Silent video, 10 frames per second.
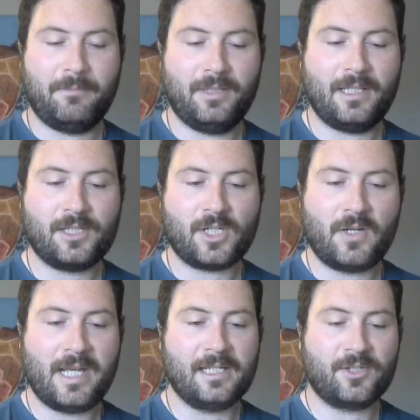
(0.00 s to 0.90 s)
but let's go
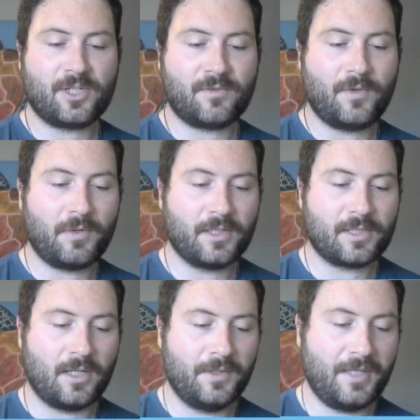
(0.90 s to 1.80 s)
ahead and just focus
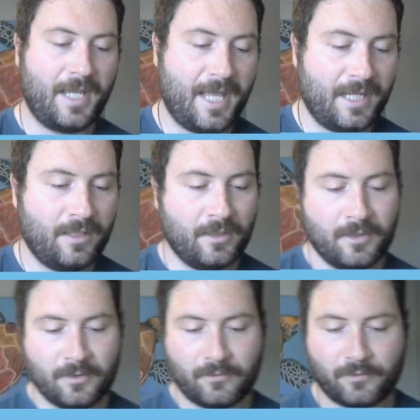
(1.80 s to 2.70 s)
on the head
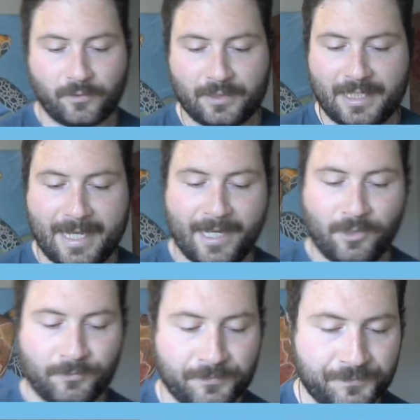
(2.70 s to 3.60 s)
for now.